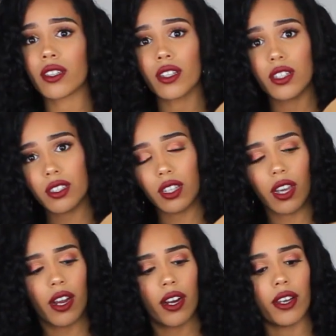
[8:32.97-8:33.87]
in the DC
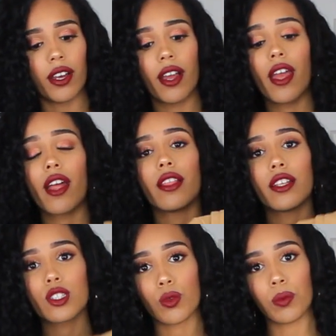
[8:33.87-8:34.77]
area,
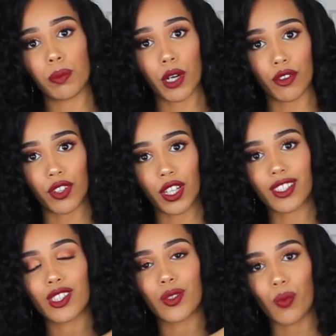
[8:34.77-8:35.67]
this would be
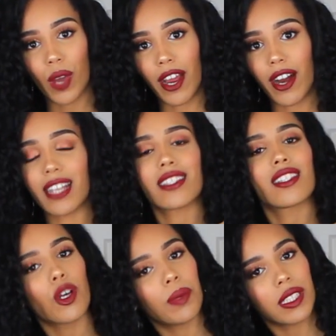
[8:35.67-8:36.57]
perfect to wear and
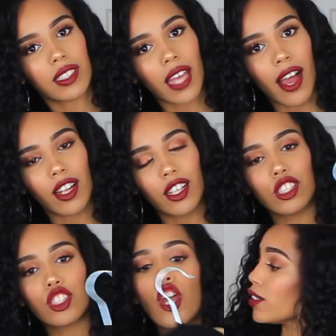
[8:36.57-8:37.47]
still be
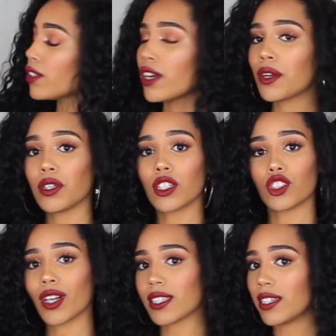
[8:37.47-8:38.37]
stylish. You know, you could
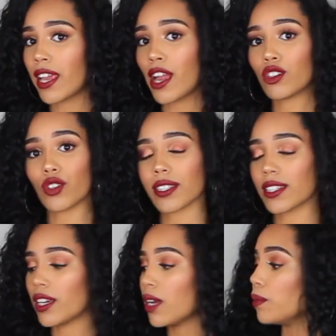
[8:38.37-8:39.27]
dress it down, dress
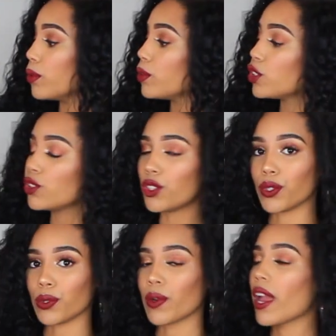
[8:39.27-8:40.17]
it up, do what you
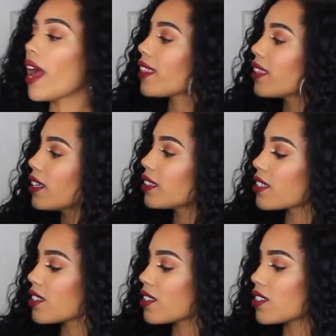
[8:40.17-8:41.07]
do. I think
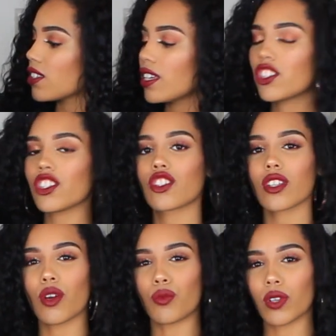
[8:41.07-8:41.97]
this is, it's just
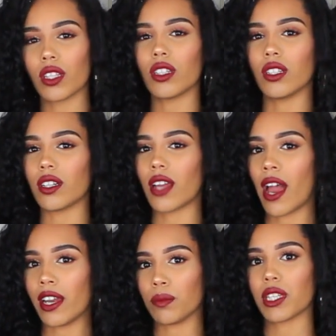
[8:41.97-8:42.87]
a really good
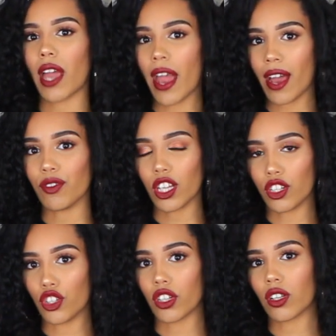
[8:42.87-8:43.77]
item to have
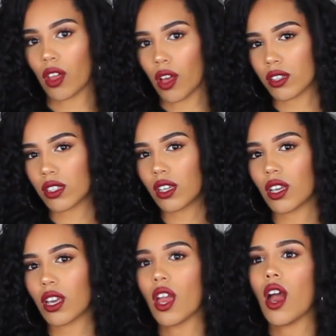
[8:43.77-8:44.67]
in your
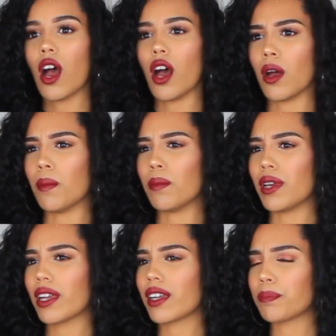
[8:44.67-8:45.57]
closet.
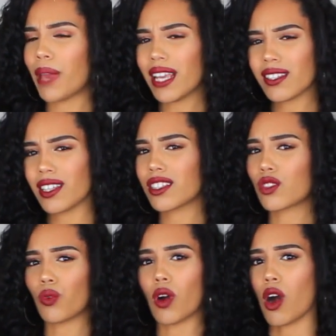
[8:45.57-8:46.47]
Basics will